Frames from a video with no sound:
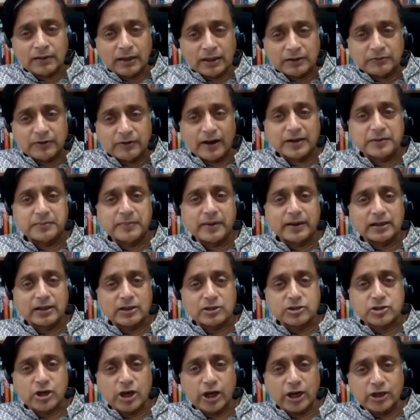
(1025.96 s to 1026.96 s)

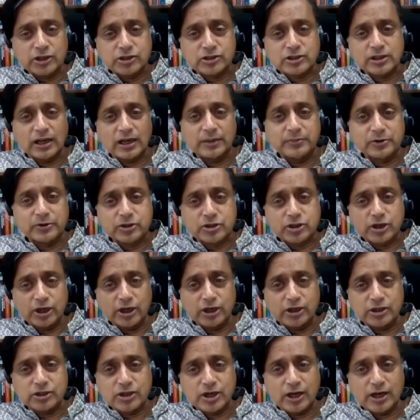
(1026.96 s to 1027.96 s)
environmental change, climate
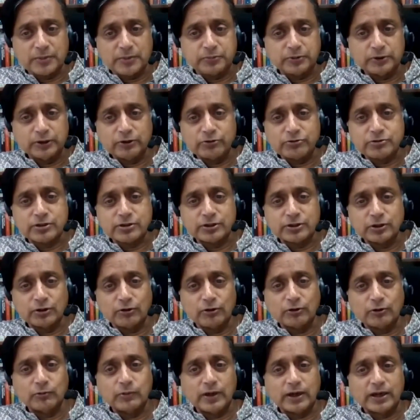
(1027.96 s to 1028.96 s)
change, air pollution, the
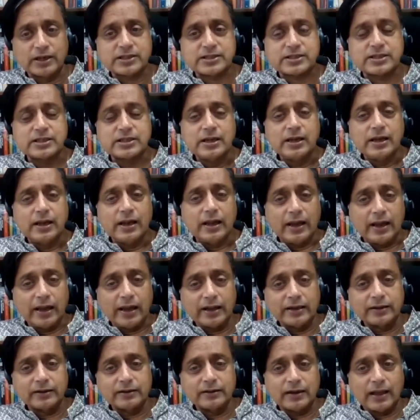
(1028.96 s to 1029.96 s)
whole works,
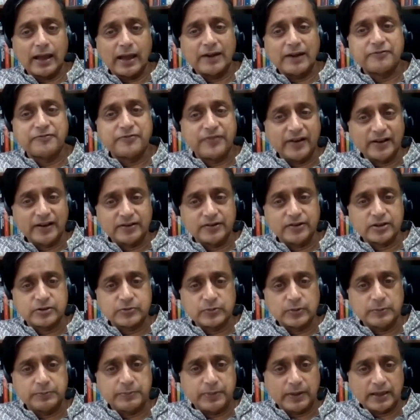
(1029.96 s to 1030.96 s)
and have faith
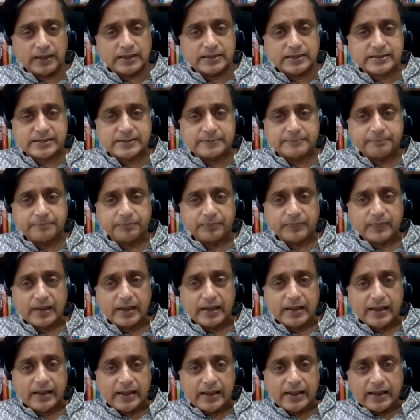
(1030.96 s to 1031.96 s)
this will pass.
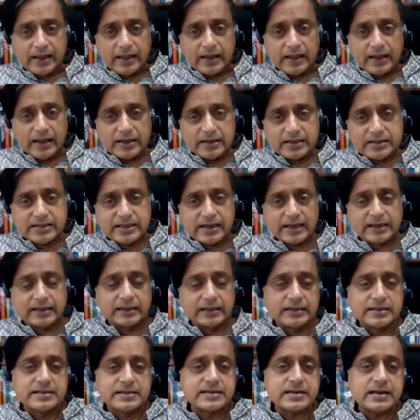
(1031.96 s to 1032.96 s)

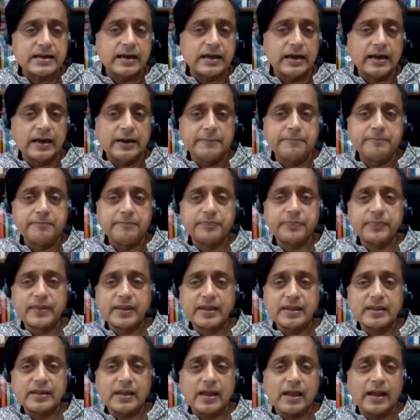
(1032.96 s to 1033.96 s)
Second,
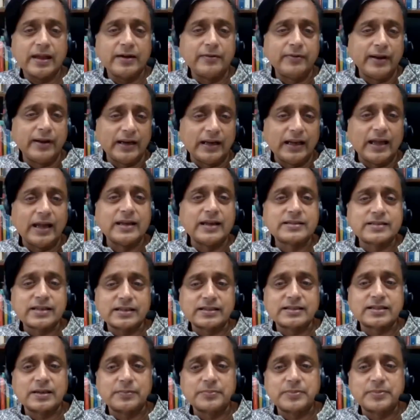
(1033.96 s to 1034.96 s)
I realize
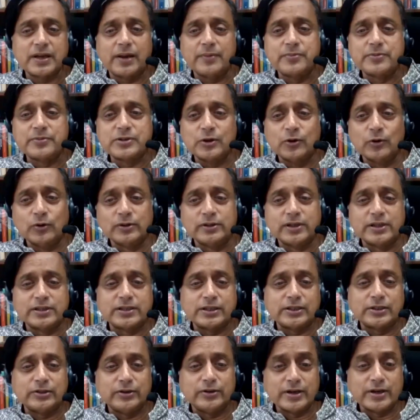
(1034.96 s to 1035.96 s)
that sometimes the older
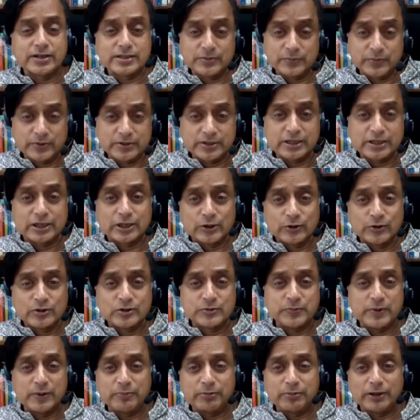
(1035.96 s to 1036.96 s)
generation, which
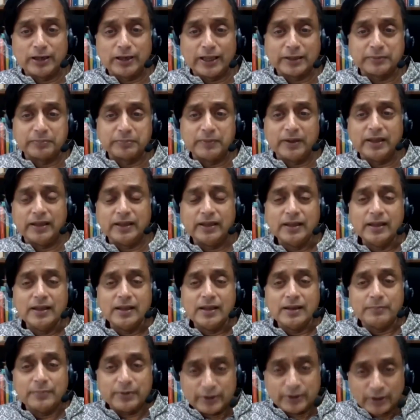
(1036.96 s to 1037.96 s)
includes people like me,
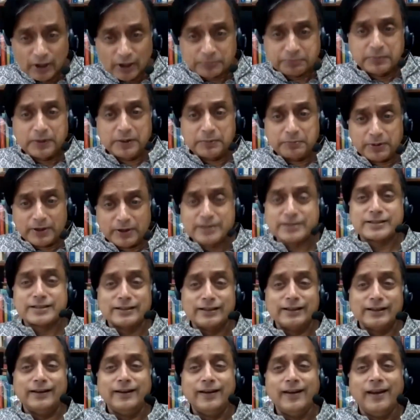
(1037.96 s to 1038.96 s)
but not me
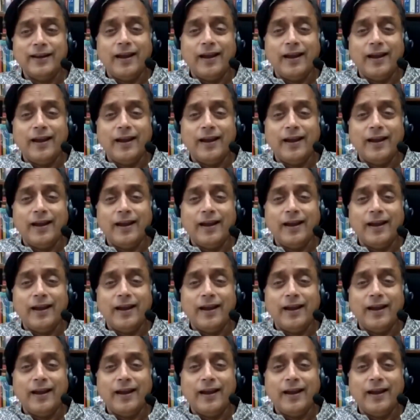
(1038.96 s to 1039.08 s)
personally,